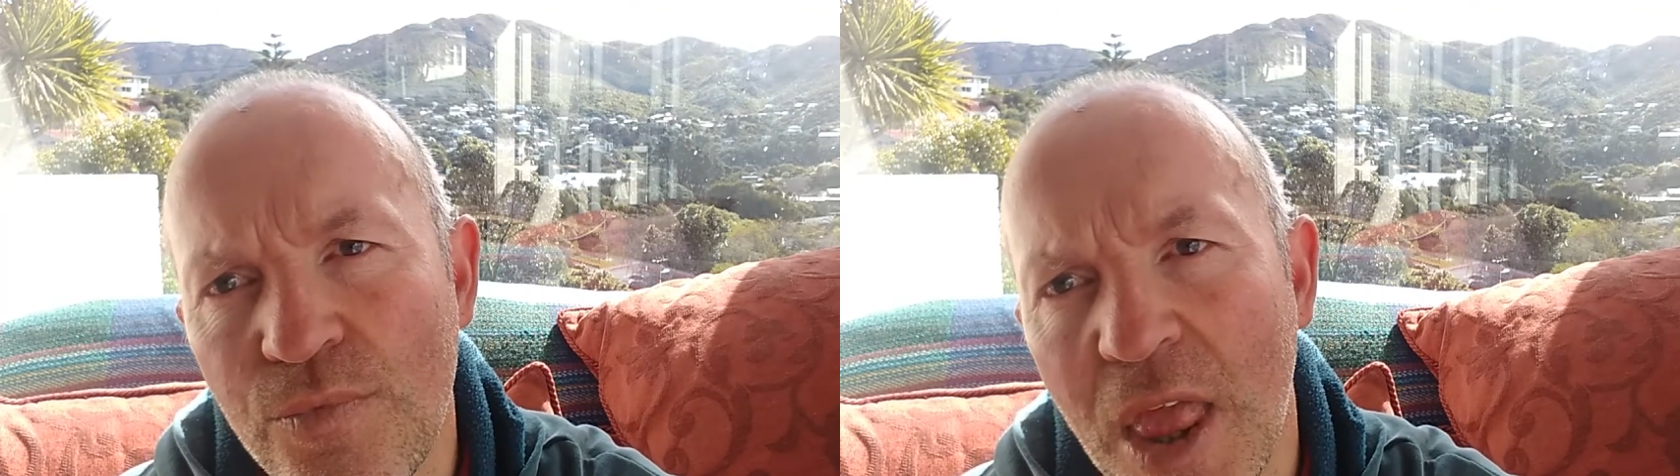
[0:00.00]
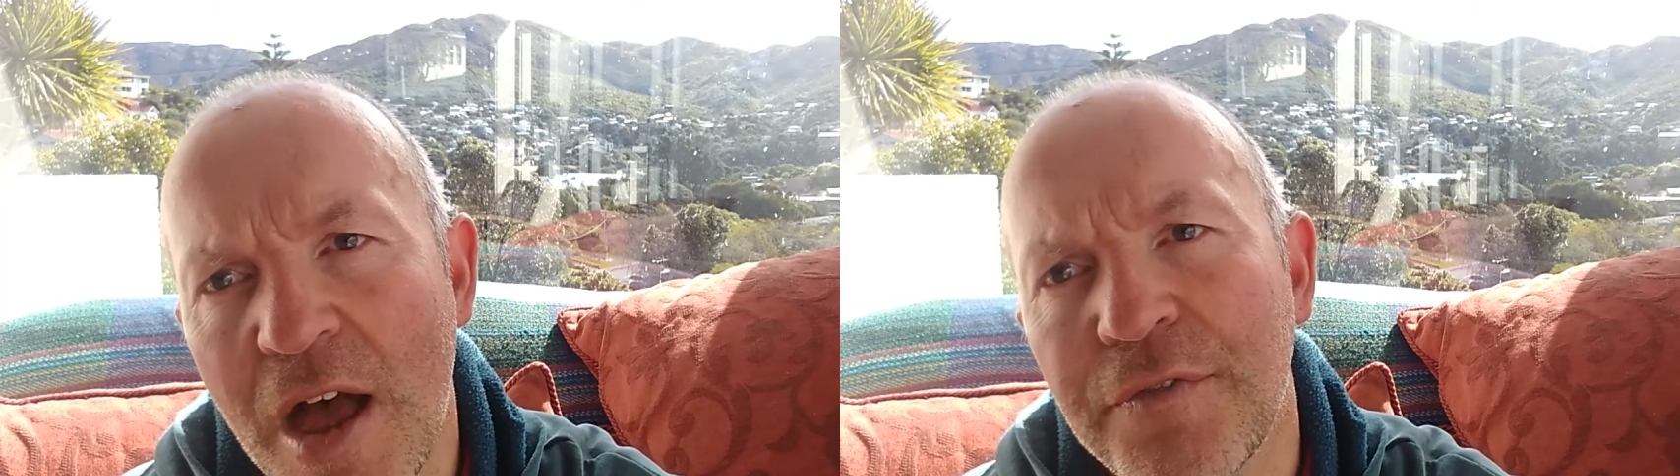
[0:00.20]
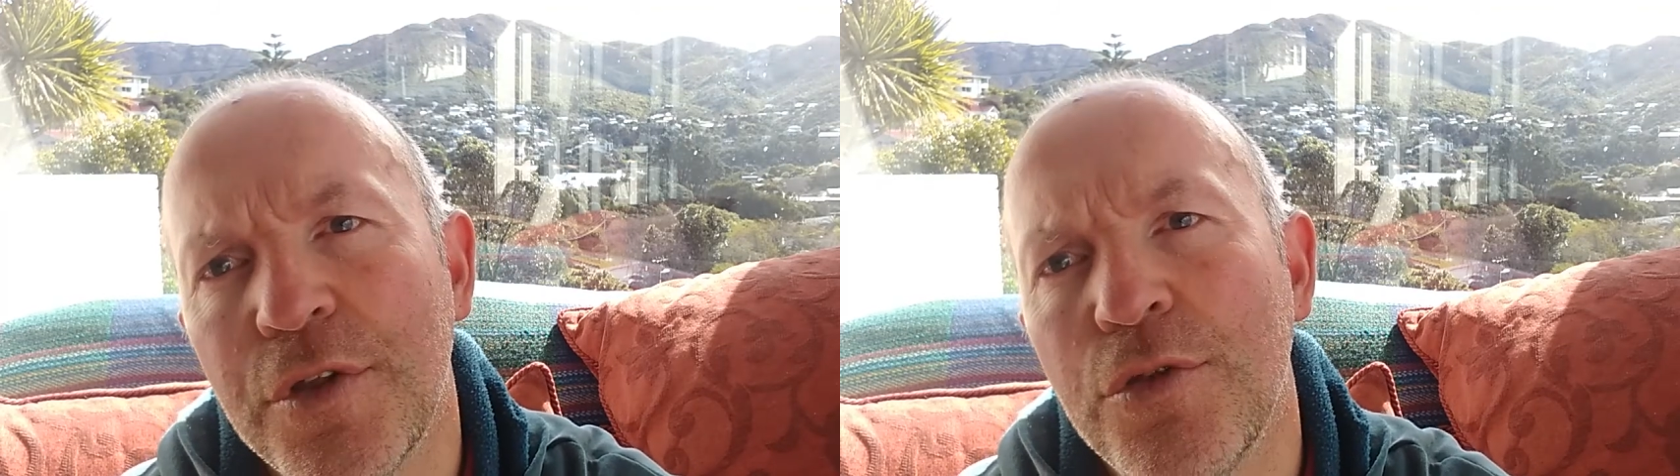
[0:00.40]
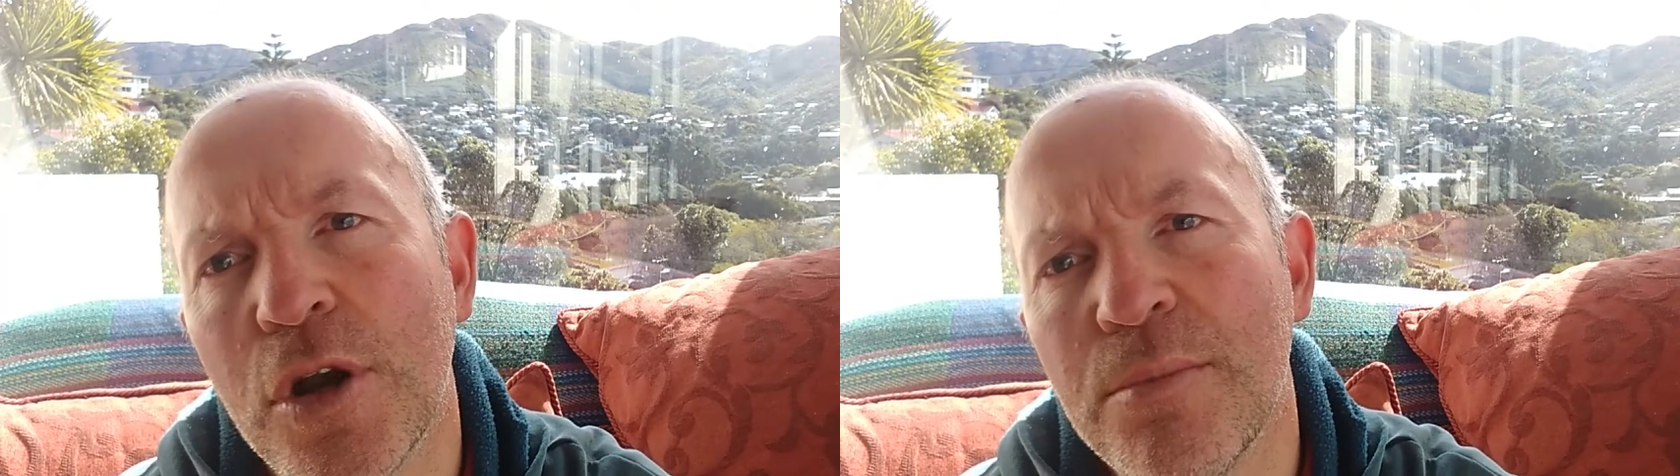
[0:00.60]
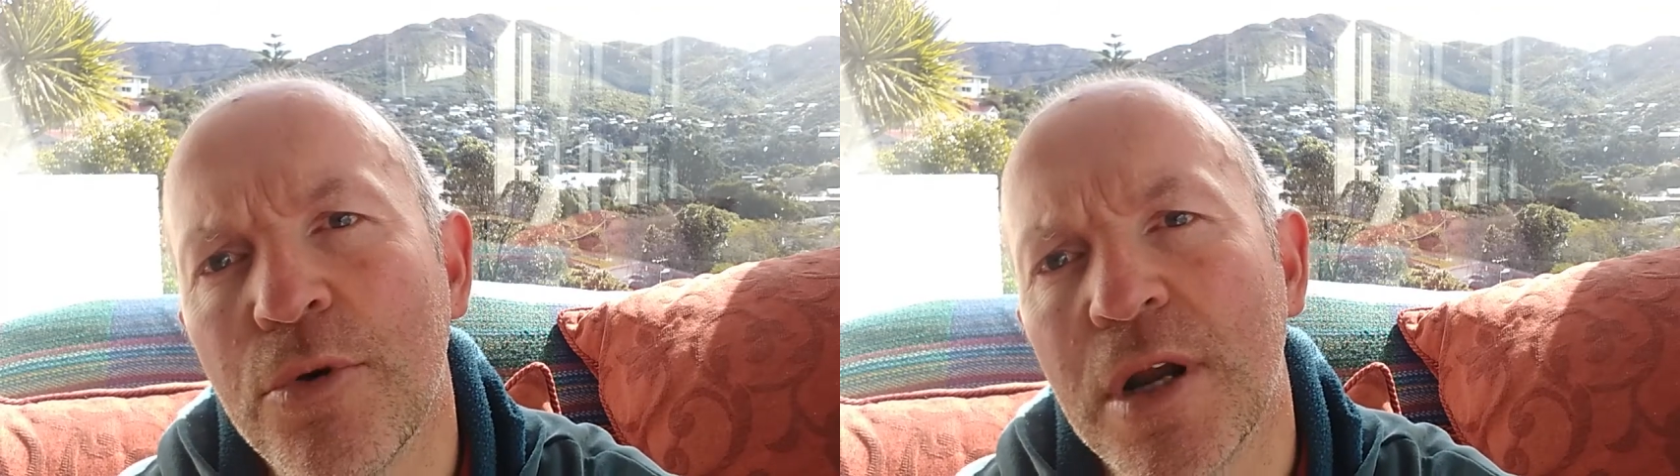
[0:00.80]
after
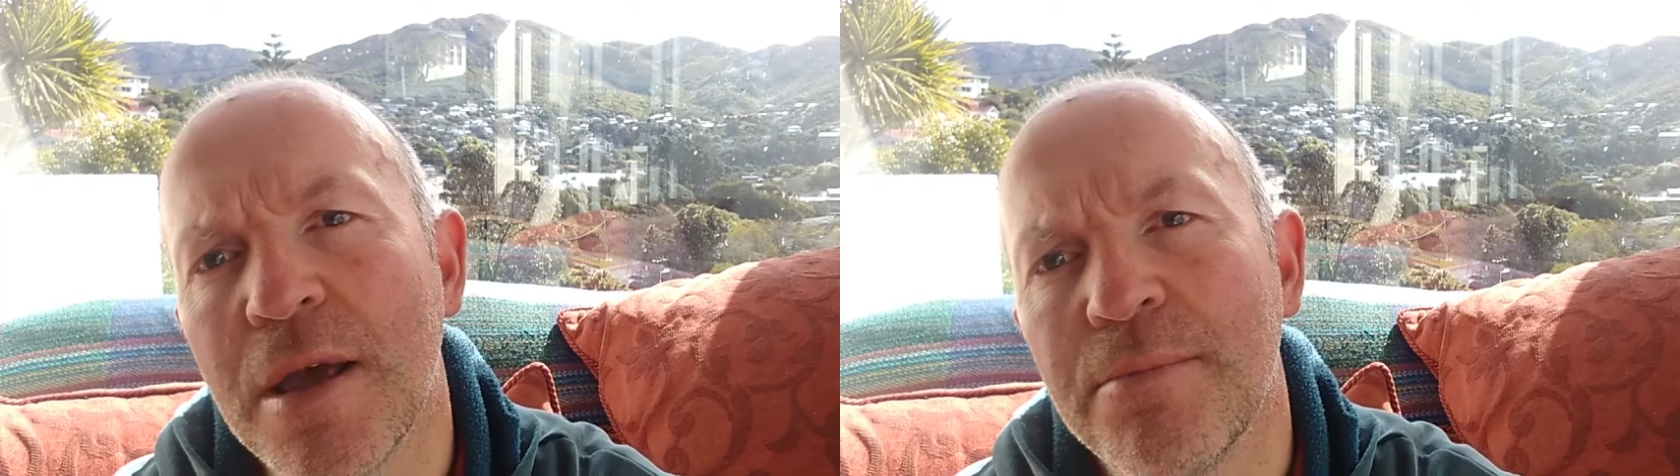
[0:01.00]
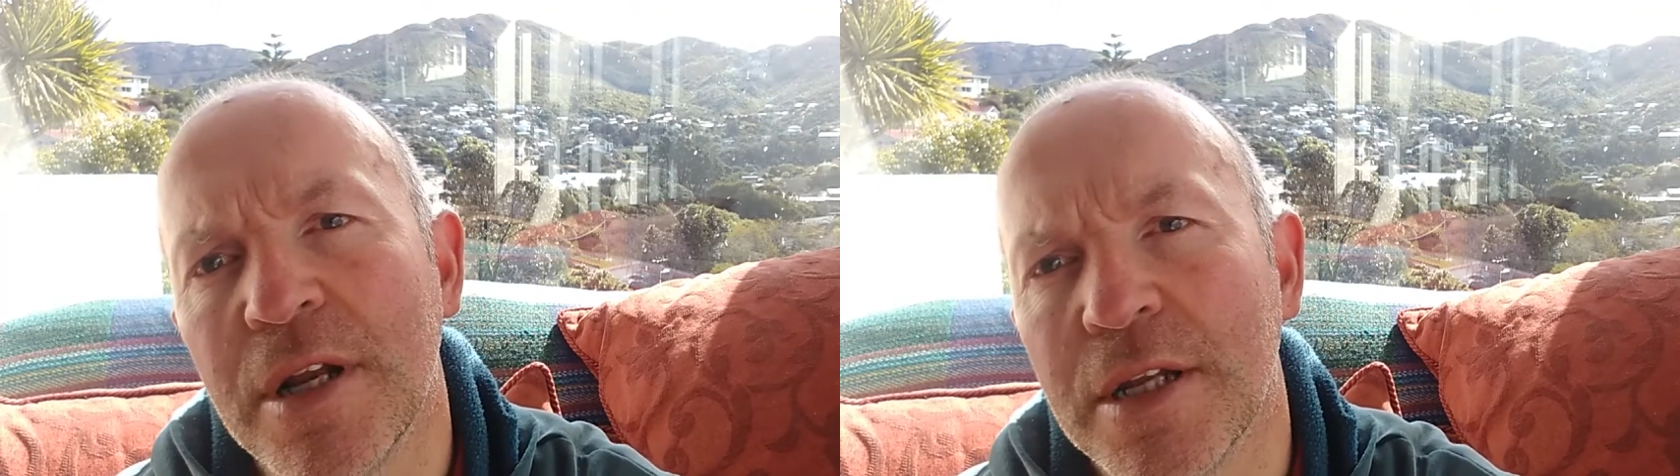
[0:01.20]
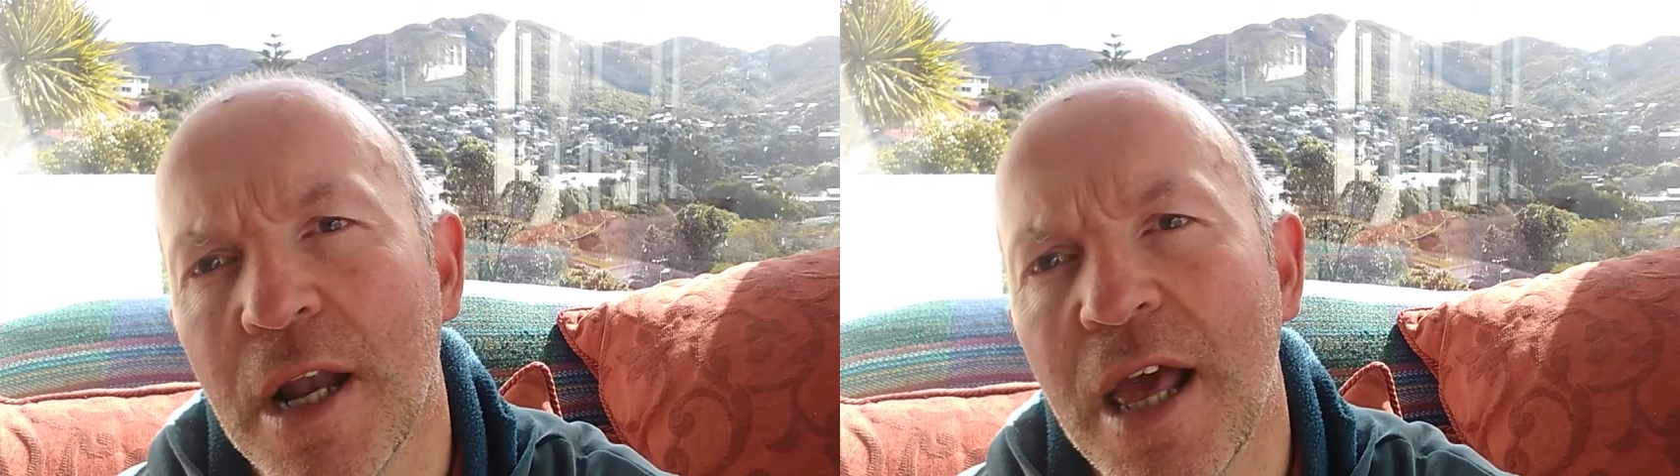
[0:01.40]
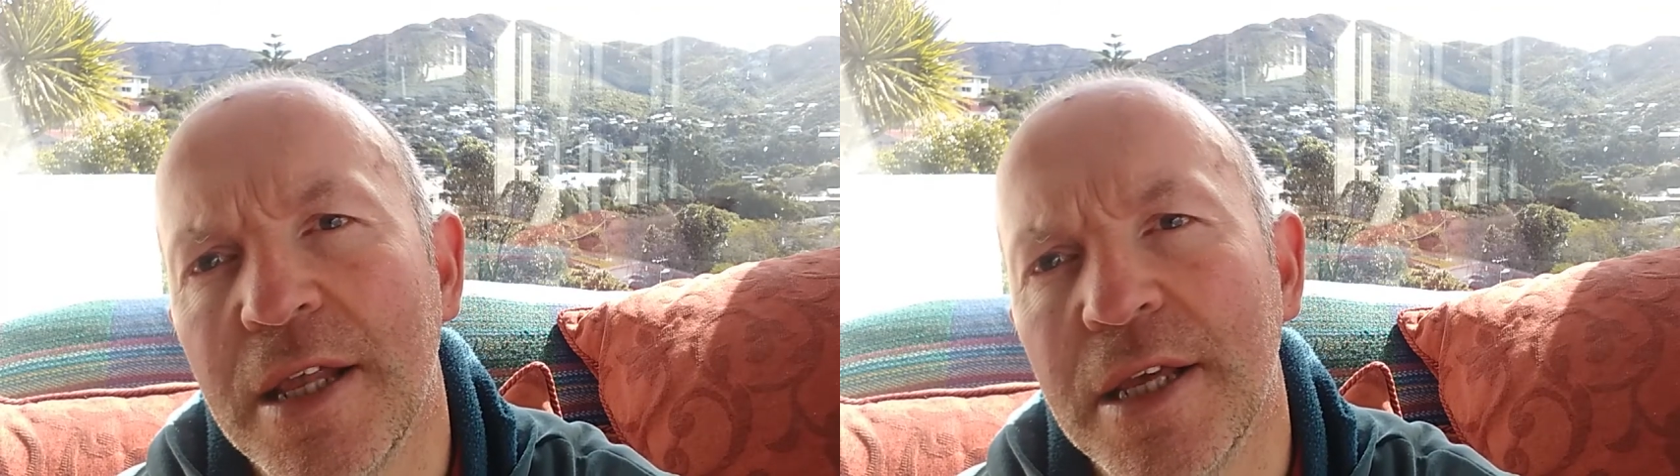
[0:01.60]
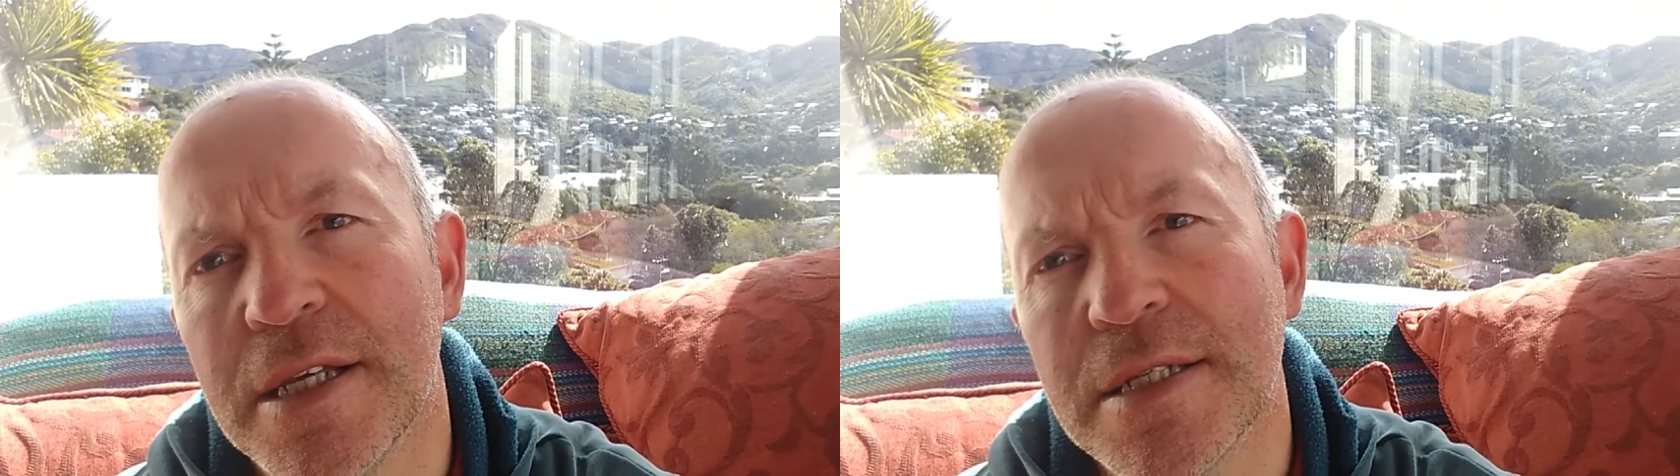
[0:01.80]
13.8 billion
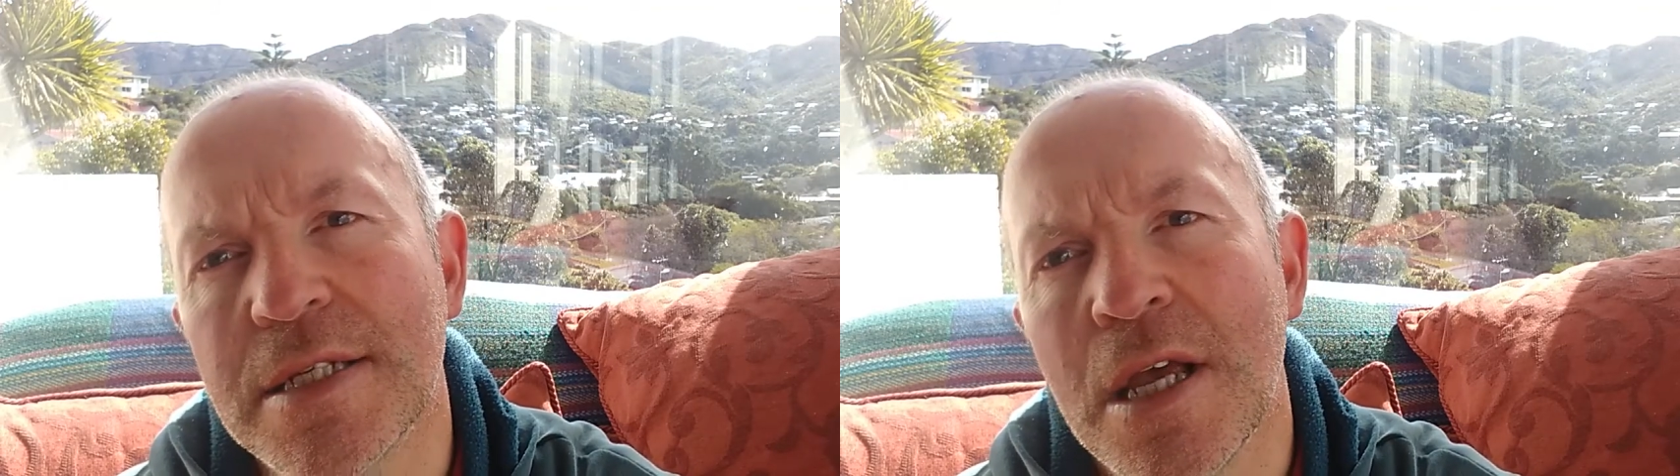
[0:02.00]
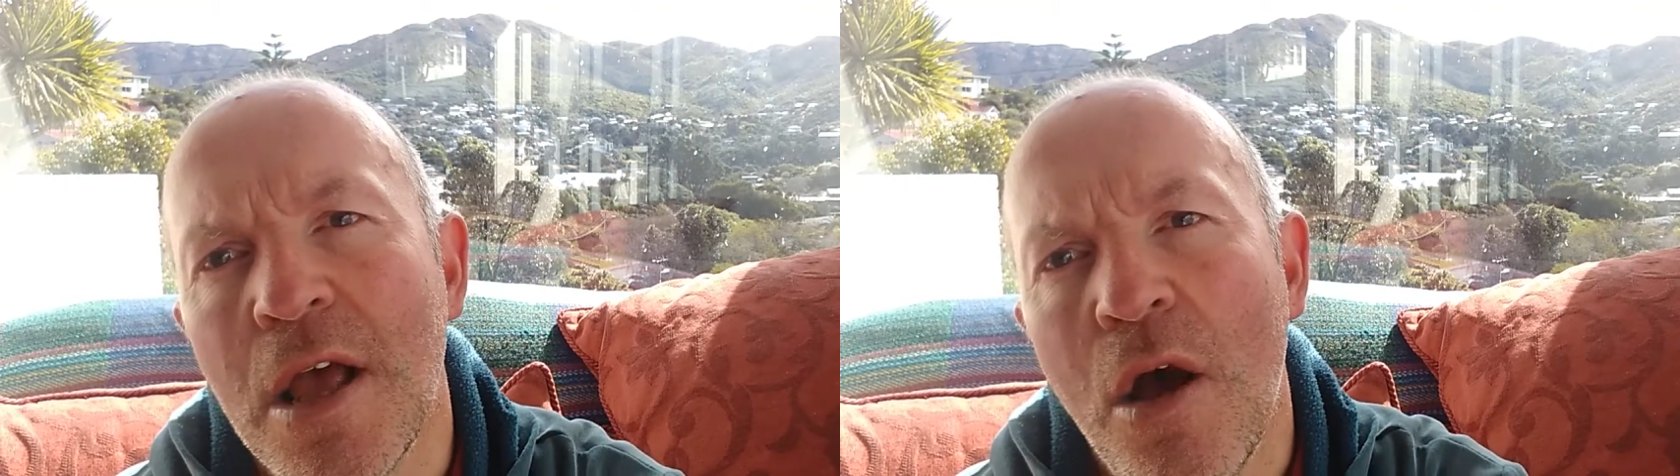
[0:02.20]
light years